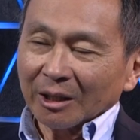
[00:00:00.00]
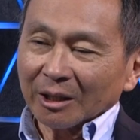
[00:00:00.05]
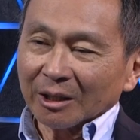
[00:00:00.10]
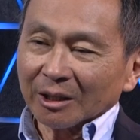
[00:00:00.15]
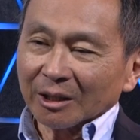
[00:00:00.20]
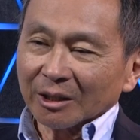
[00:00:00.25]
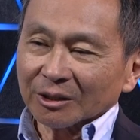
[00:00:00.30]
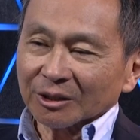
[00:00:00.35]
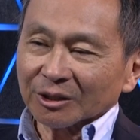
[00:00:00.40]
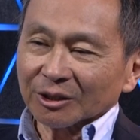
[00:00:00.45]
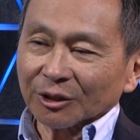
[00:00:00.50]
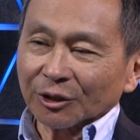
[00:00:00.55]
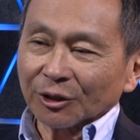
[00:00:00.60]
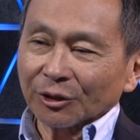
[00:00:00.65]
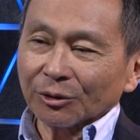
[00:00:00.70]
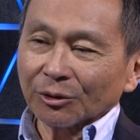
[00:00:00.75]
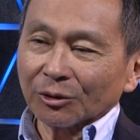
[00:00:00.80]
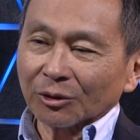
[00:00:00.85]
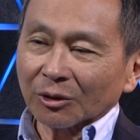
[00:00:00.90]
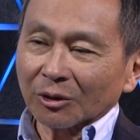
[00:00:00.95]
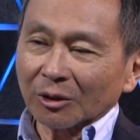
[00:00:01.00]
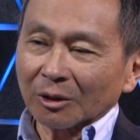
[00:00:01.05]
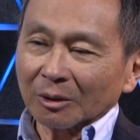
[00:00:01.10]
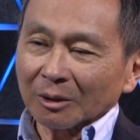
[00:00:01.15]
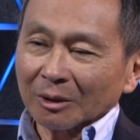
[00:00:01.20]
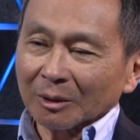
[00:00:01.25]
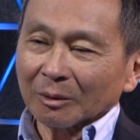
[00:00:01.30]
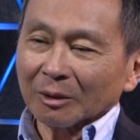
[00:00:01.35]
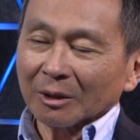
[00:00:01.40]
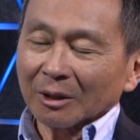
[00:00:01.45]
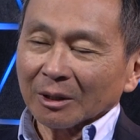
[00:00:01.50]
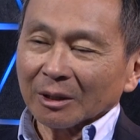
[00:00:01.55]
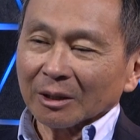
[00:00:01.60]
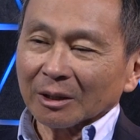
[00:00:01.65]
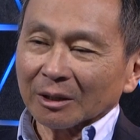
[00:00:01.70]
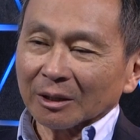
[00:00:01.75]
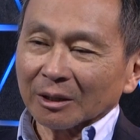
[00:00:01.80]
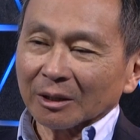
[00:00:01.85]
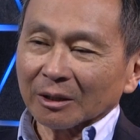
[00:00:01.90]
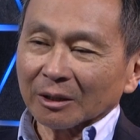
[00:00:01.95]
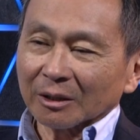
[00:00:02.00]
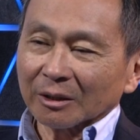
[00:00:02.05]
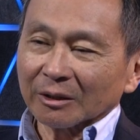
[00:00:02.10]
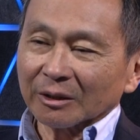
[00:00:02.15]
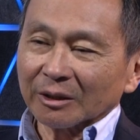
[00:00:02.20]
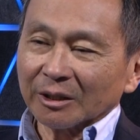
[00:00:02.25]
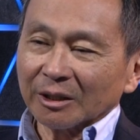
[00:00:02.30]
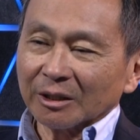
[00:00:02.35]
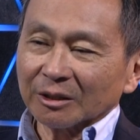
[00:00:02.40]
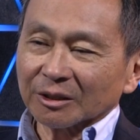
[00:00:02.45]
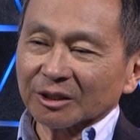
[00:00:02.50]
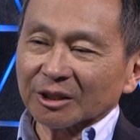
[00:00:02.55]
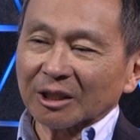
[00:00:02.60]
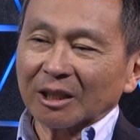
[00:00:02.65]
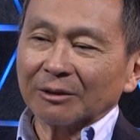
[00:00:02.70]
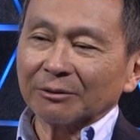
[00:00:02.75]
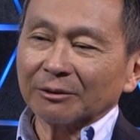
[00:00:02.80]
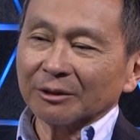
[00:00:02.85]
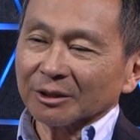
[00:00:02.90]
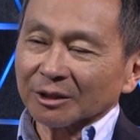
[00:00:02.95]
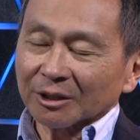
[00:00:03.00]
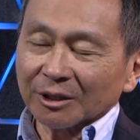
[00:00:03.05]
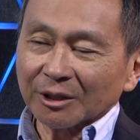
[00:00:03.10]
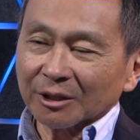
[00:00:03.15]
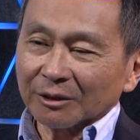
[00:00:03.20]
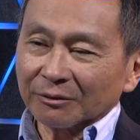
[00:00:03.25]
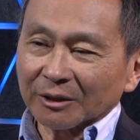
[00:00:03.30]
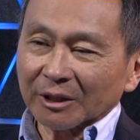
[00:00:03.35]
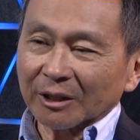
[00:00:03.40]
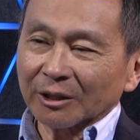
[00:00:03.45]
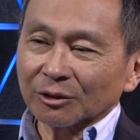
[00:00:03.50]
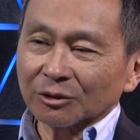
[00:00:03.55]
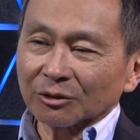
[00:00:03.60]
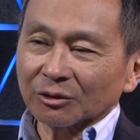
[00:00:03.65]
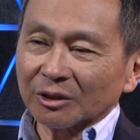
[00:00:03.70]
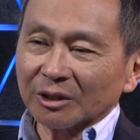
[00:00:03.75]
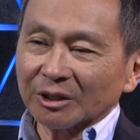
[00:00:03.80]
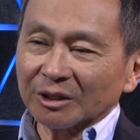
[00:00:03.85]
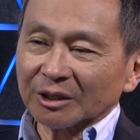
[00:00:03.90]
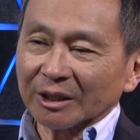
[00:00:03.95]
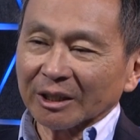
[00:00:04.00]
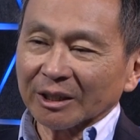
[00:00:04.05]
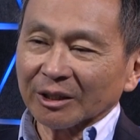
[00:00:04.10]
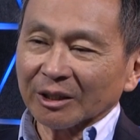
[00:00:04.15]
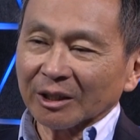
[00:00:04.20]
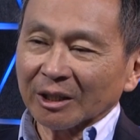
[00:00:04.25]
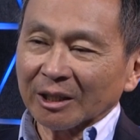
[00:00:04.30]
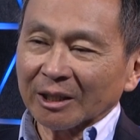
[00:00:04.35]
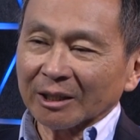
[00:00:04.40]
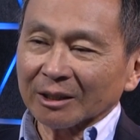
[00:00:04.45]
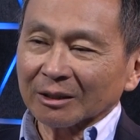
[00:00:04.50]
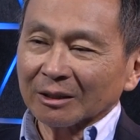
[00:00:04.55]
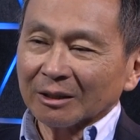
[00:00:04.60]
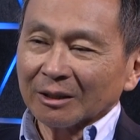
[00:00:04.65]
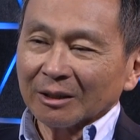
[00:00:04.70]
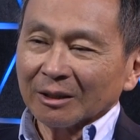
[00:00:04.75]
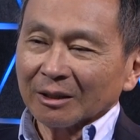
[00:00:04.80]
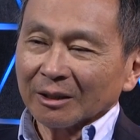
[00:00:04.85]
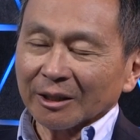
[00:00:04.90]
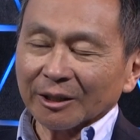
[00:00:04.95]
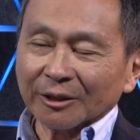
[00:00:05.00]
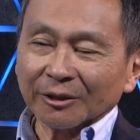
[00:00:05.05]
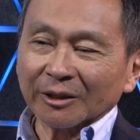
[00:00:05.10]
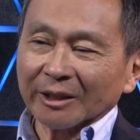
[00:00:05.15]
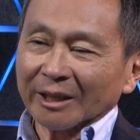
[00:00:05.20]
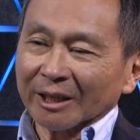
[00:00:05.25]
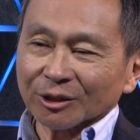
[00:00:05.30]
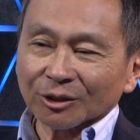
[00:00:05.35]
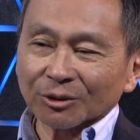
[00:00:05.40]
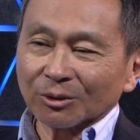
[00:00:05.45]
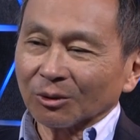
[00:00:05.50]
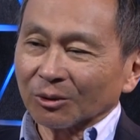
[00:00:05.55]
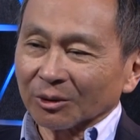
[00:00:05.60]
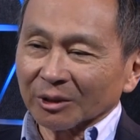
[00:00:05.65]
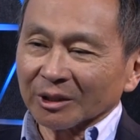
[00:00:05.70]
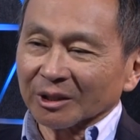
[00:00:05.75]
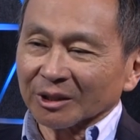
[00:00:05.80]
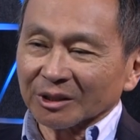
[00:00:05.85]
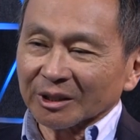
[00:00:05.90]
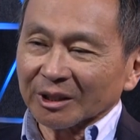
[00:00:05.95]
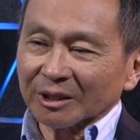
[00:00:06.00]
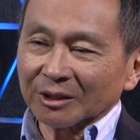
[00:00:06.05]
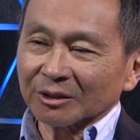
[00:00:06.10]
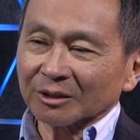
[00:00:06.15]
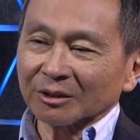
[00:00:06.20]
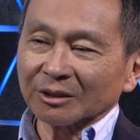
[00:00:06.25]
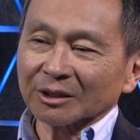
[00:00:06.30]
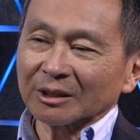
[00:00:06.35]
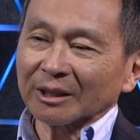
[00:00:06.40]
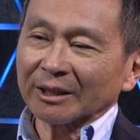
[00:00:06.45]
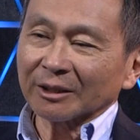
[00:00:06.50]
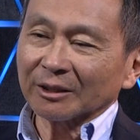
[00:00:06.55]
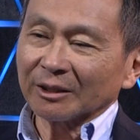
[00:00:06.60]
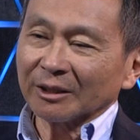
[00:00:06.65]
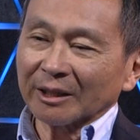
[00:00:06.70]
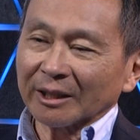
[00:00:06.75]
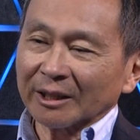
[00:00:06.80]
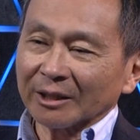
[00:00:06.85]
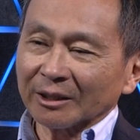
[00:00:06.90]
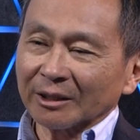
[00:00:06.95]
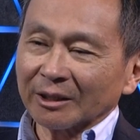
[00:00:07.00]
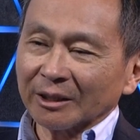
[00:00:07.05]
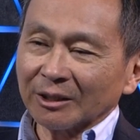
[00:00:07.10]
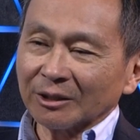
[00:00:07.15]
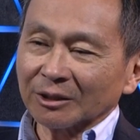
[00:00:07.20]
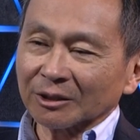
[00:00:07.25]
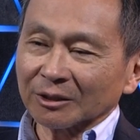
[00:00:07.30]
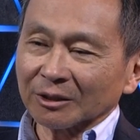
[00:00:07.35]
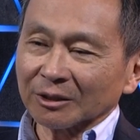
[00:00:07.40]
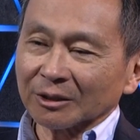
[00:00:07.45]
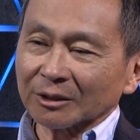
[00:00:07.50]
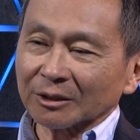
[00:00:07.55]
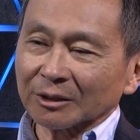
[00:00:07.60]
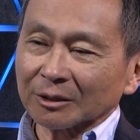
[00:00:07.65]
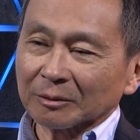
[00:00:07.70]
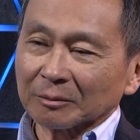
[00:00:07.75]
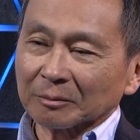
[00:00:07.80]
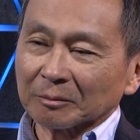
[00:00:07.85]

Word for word: uh, secure uh, the sovereignty of countries and not international organizations like the United Nations.